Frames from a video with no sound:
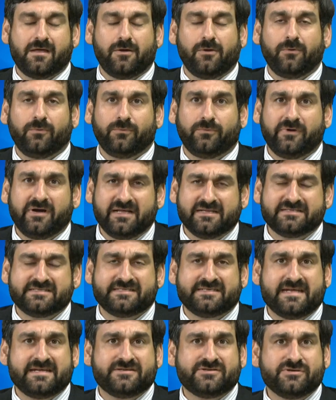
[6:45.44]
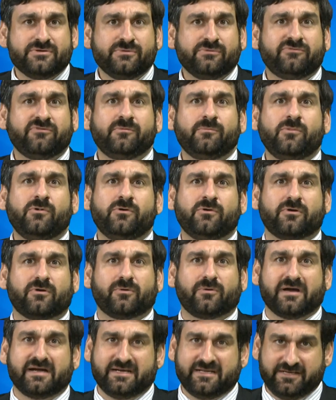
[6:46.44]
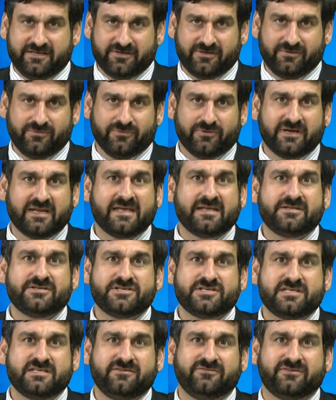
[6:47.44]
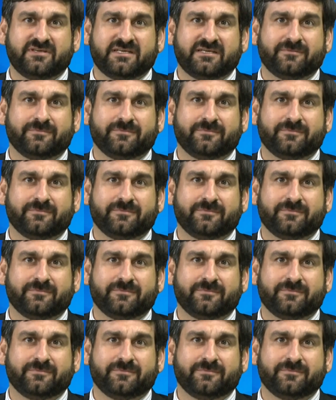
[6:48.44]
All right. Stay tuned for more right here on HTV.